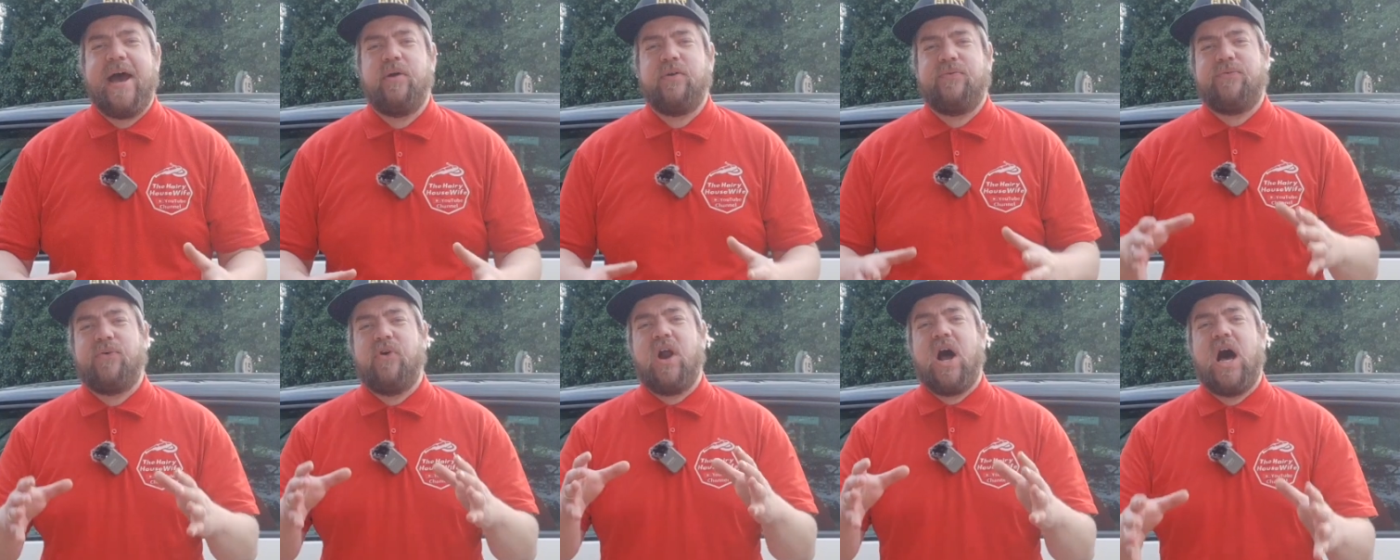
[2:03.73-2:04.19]

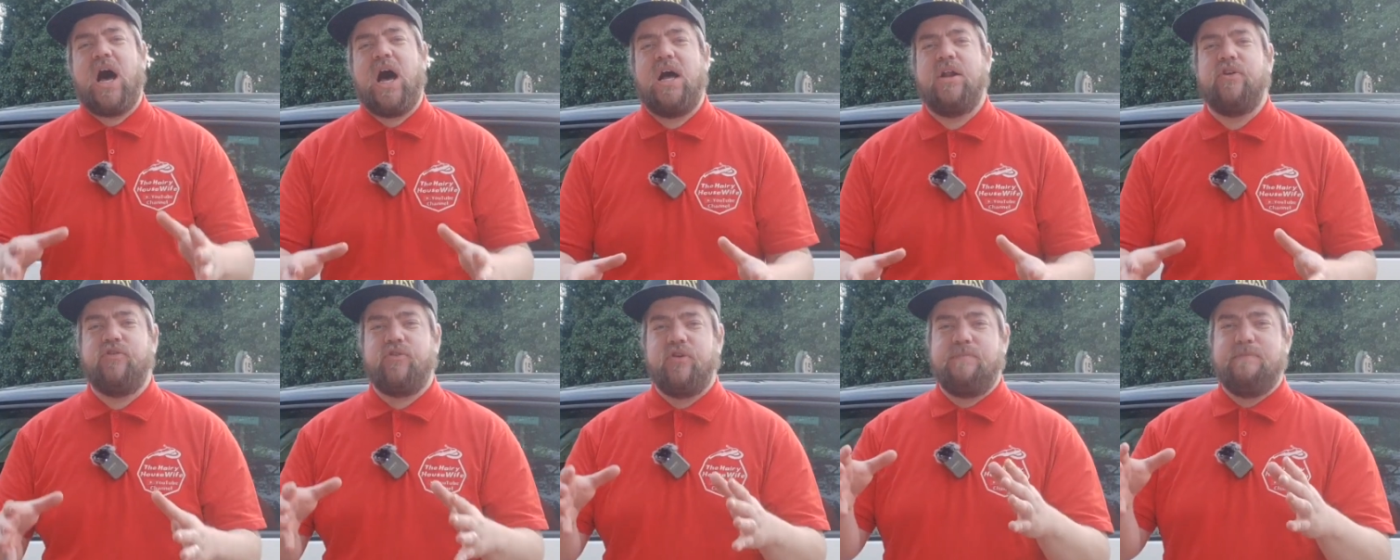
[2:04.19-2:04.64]
for
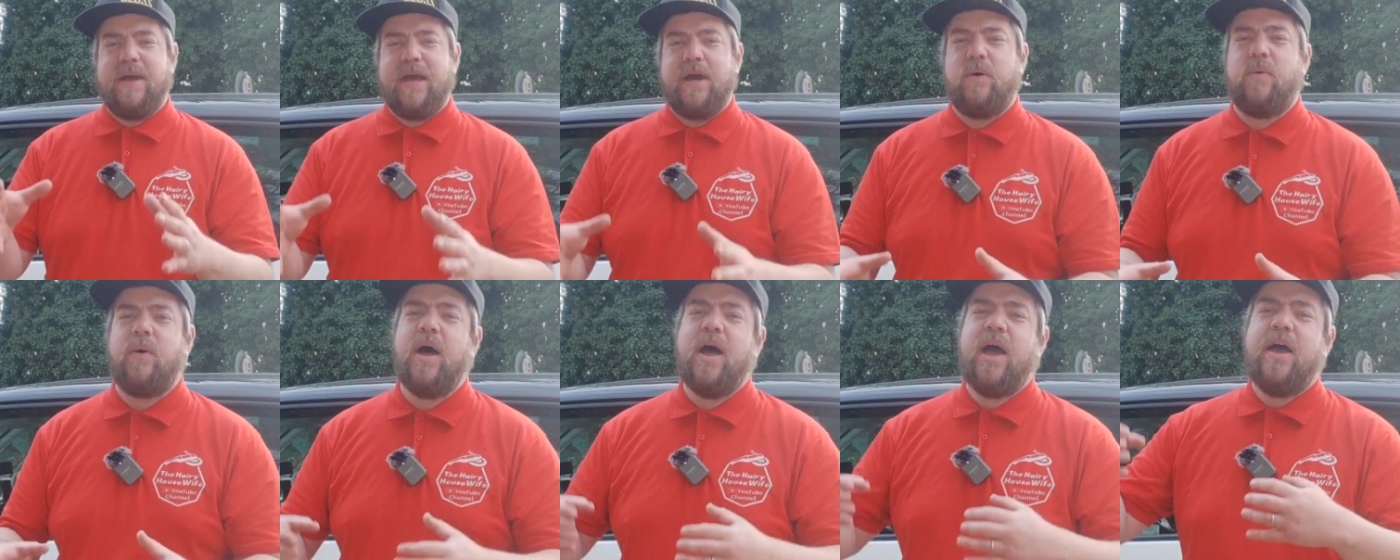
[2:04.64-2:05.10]

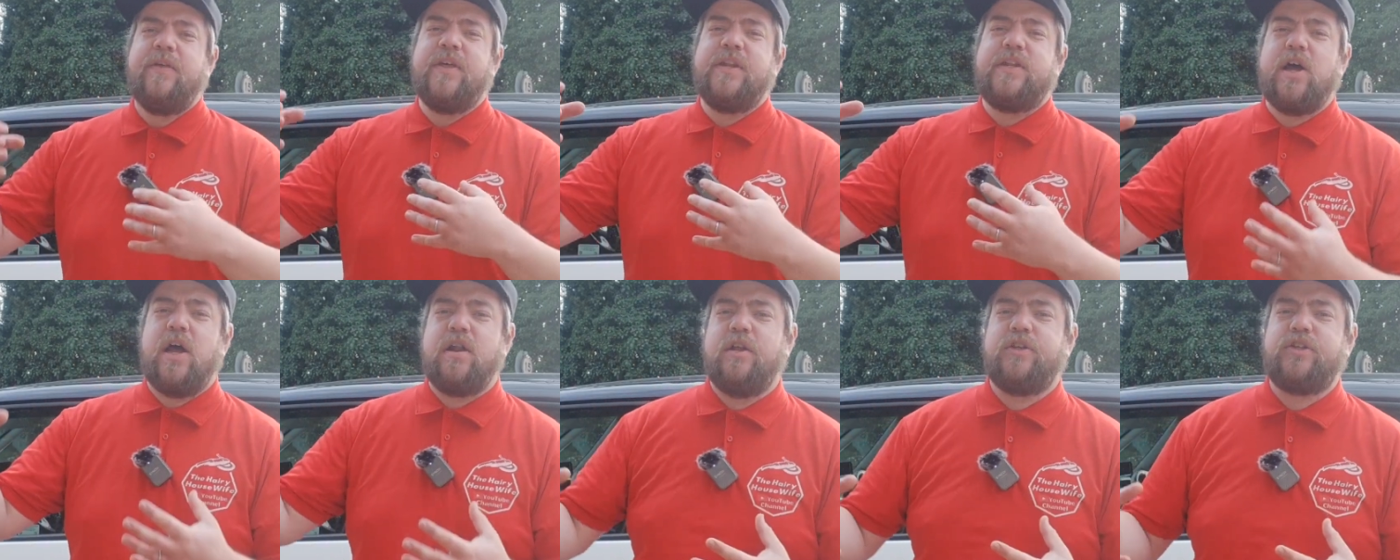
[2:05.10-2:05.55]
100ml. The
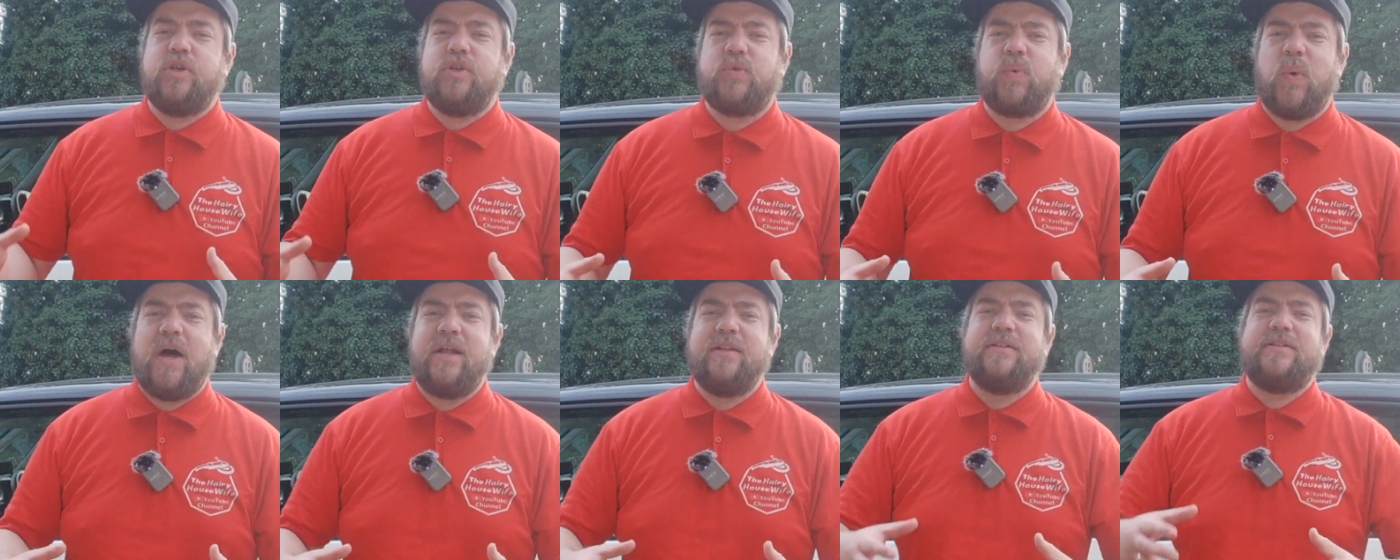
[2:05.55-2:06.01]
Dodo
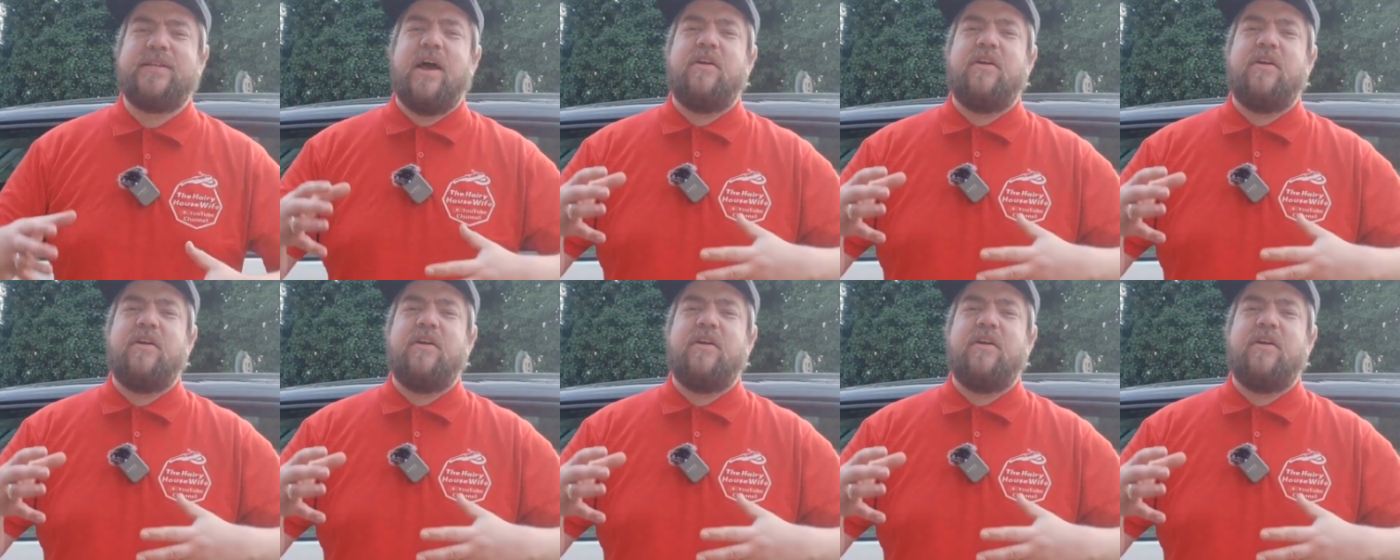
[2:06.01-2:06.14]
Juice ones